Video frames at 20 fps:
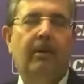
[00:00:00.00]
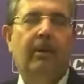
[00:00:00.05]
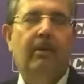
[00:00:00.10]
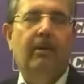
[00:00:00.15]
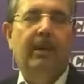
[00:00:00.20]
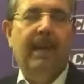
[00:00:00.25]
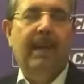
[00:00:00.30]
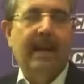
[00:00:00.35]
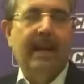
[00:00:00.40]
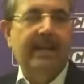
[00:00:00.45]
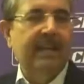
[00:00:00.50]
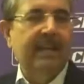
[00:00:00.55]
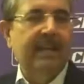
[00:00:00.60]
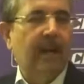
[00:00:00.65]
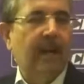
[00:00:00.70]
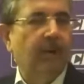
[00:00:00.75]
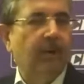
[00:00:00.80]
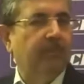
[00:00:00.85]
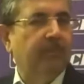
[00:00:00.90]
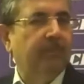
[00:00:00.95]
getting out of
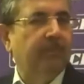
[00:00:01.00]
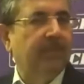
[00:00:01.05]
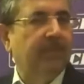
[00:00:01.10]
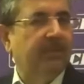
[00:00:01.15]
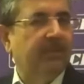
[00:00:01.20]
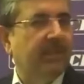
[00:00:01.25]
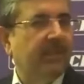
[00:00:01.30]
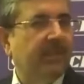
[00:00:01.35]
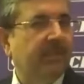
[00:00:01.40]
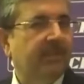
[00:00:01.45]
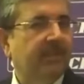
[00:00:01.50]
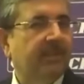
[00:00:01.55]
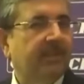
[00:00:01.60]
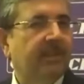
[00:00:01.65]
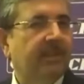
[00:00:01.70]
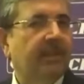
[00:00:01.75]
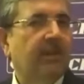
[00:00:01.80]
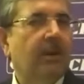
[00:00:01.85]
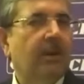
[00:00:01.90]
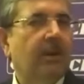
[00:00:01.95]
business, or
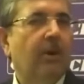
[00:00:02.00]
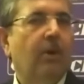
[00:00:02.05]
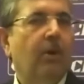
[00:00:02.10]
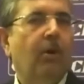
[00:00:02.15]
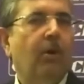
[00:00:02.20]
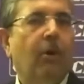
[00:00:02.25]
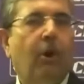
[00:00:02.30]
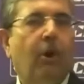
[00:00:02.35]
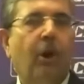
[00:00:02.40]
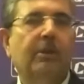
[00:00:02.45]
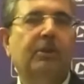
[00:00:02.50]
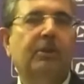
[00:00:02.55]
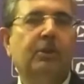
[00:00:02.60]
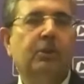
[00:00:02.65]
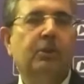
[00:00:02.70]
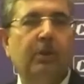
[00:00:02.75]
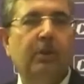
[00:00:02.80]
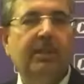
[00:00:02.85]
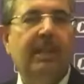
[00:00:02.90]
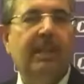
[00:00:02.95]
should the government
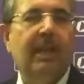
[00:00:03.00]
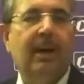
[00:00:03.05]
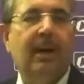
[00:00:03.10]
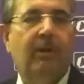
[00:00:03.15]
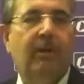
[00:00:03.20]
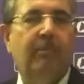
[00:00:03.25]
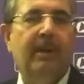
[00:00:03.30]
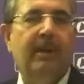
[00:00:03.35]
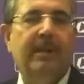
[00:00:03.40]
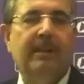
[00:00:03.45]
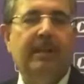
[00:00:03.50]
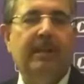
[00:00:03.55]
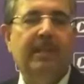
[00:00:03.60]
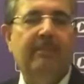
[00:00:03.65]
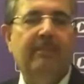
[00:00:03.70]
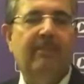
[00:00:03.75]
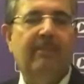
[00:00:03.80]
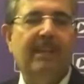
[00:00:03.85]
invest that money